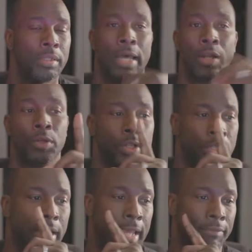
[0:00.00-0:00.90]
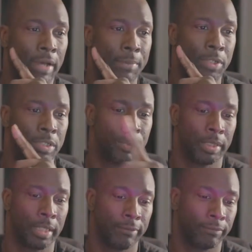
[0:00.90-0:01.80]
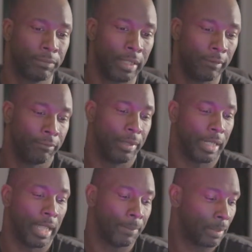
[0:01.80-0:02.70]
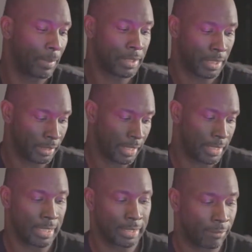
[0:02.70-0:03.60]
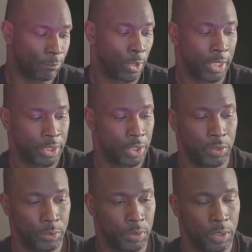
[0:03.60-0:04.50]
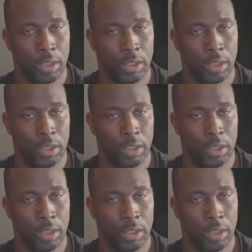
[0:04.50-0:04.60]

Not only do they have options, but they've they've been implementing things that they wanted to do